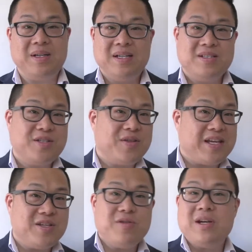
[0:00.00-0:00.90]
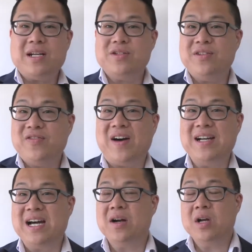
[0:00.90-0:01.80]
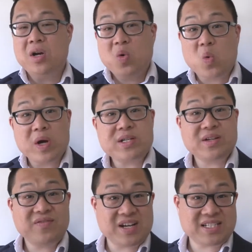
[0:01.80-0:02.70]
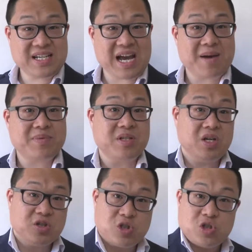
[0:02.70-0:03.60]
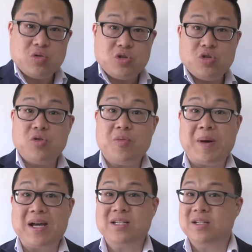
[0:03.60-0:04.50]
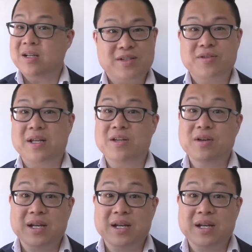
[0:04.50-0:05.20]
so that you can actually find out which investing apps suits you the best so that you can